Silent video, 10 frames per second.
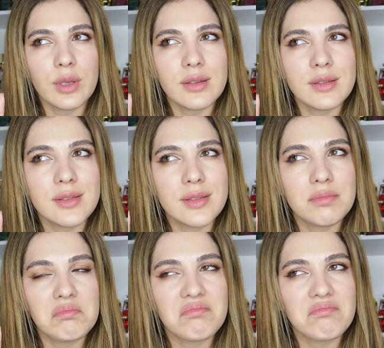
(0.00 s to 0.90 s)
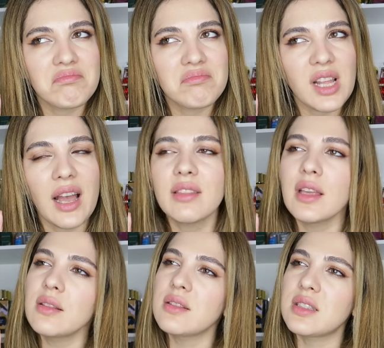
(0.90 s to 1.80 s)
Because I
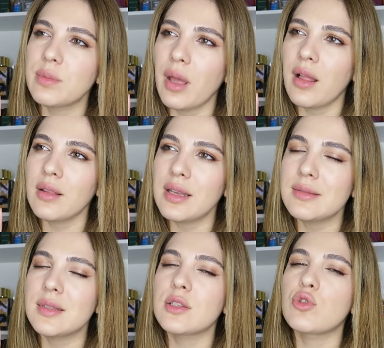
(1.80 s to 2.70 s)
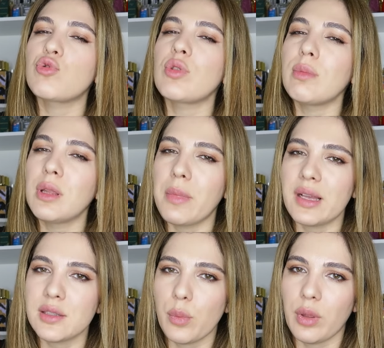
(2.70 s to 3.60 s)
think the smell is extremely
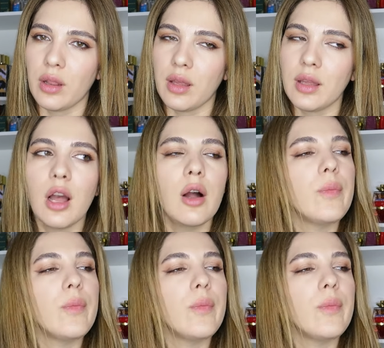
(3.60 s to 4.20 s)
mass appealing